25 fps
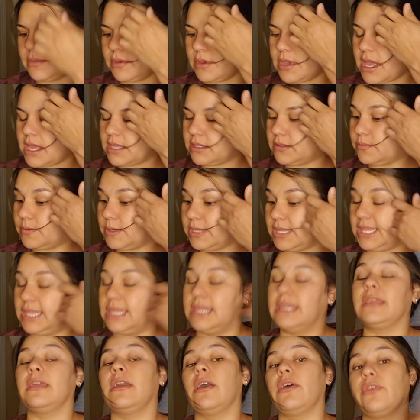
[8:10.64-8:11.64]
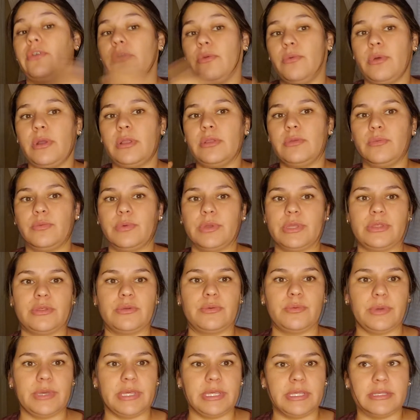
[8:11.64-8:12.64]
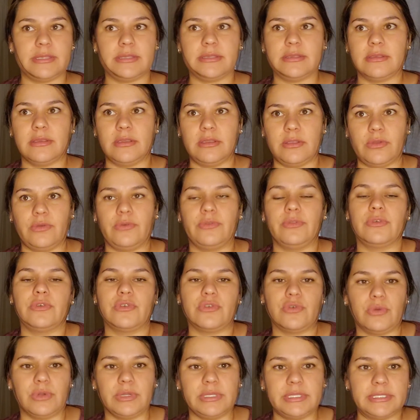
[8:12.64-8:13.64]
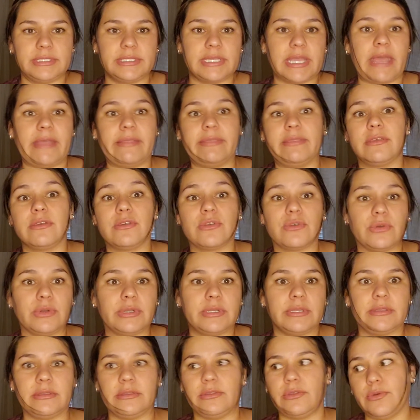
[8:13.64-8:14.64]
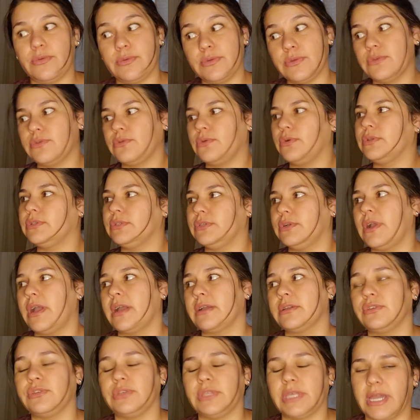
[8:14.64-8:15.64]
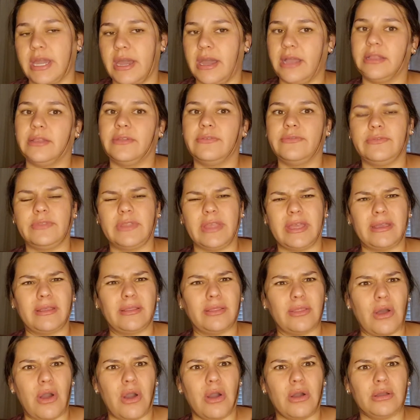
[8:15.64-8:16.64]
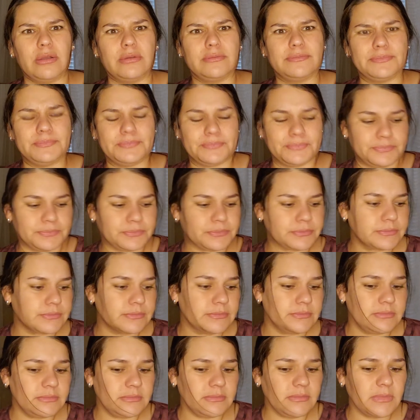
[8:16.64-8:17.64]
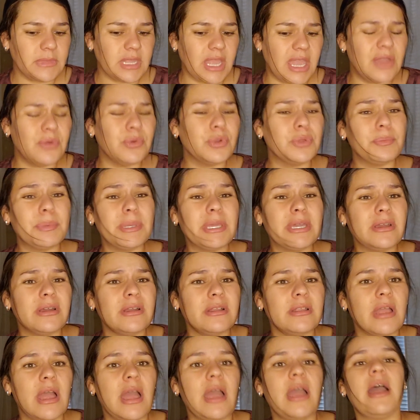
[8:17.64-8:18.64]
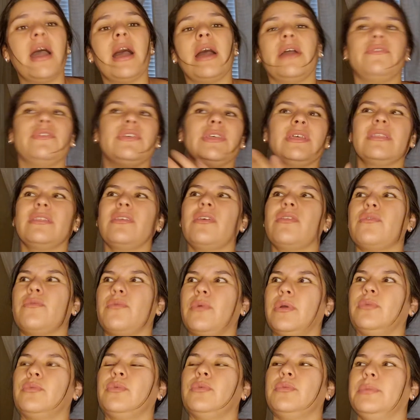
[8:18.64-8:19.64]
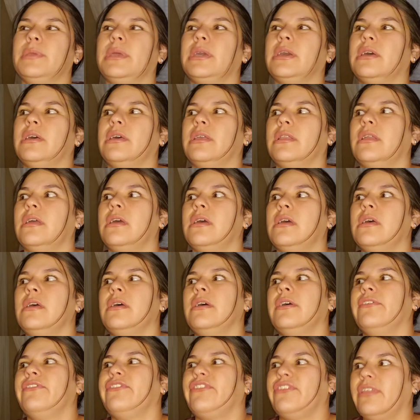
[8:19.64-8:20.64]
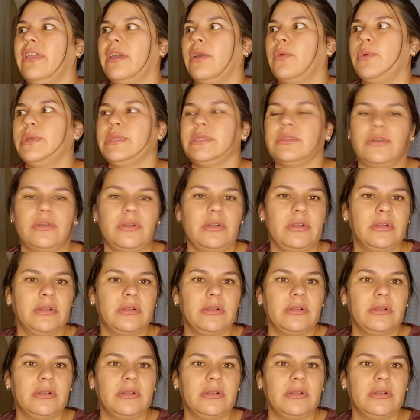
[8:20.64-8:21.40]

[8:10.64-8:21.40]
As with the other one, which was, you know, the shorts. And those shorts are actually kind of like long. It would be good. I feel like the other one would be good for like winter.